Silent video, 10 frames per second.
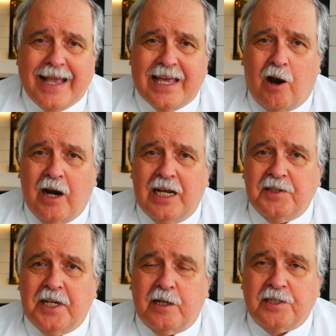In our
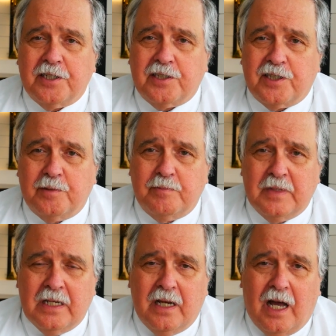healthcare system,
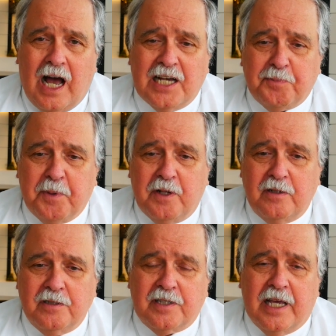
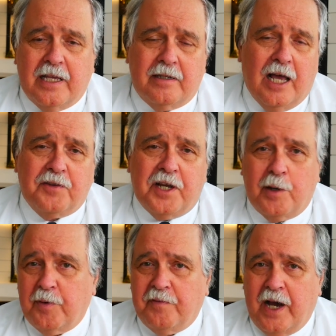hospitals and
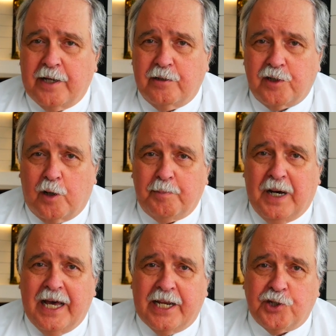healthcare providers are
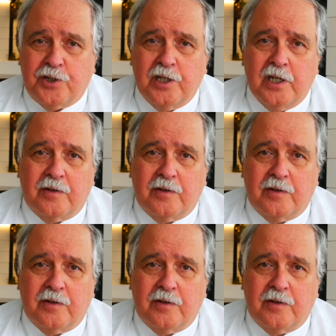punished